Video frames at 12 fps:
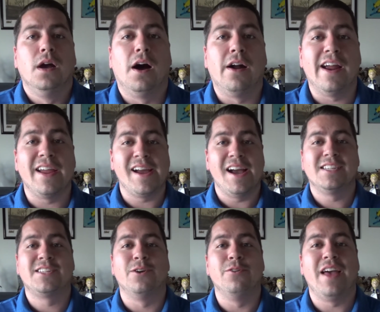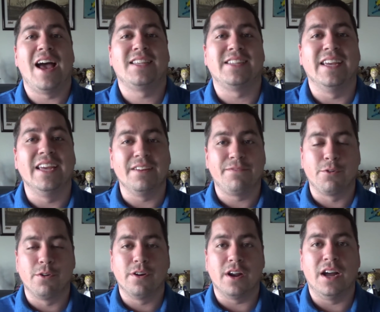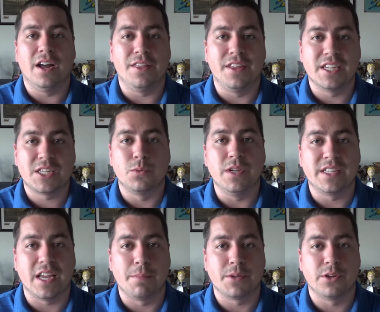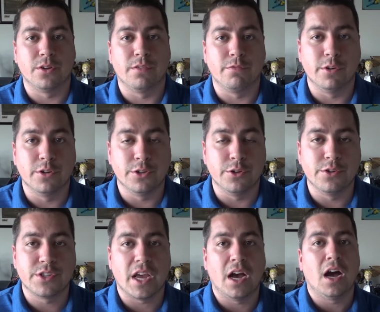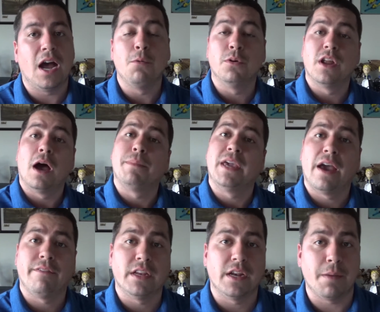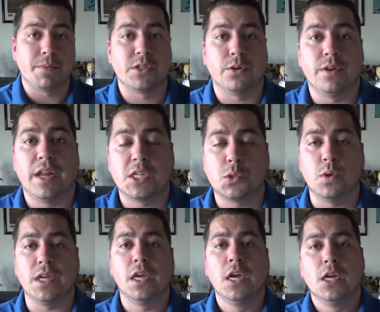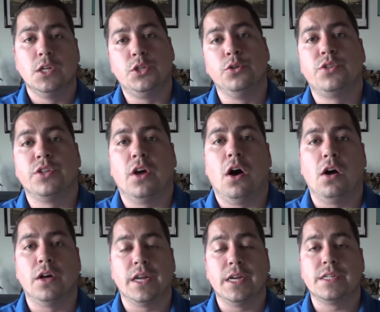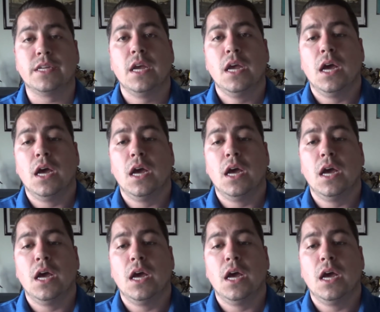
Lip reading: Alright guys, so that's it for this week's episode of Real News. I will not be having an episode next week due to the holidays.